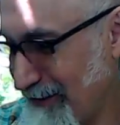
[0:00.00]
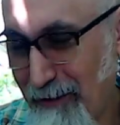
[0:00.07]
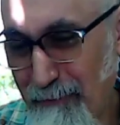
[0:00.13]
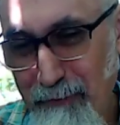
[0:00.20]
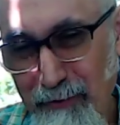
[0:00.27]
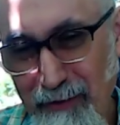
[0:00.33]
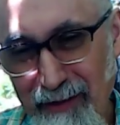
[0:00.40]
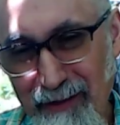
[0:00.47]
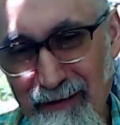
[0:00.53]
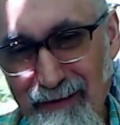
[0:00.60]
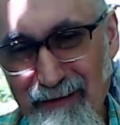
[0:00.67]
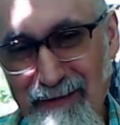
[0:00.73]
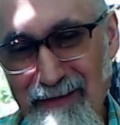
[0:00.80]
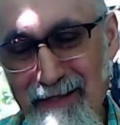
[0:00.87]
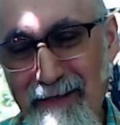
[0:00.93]
upgrade
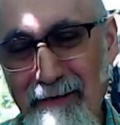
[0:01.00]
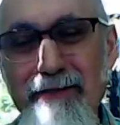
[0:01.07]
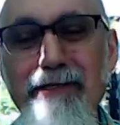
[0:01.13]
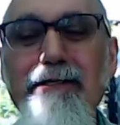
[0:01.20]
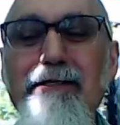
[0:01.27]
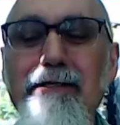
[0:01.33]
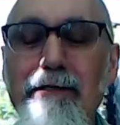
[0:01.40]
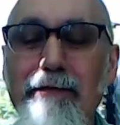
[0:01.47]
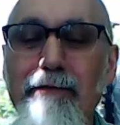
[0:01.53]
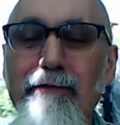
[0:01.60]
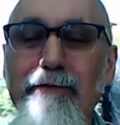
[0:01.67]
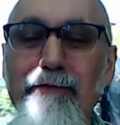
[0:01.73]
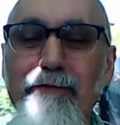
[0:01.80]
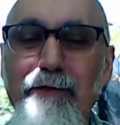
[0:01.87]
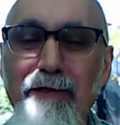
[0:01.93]
the sound system
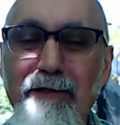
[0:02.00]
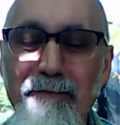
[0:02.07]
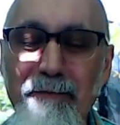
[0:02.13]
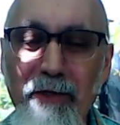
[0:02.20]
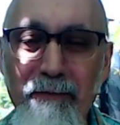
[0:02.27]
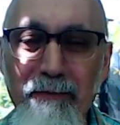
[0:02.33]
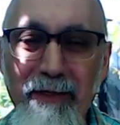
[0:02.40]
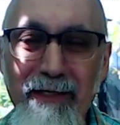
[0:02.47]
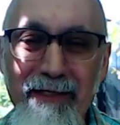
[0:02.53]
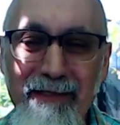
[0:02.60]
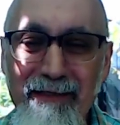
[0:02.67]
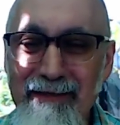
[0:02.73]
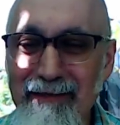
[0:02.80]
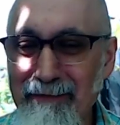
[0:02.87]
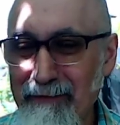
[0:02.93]
for the lapel mic
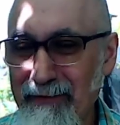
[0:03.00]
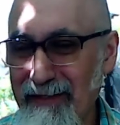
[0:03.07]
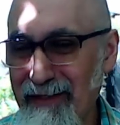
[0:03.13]
that I'm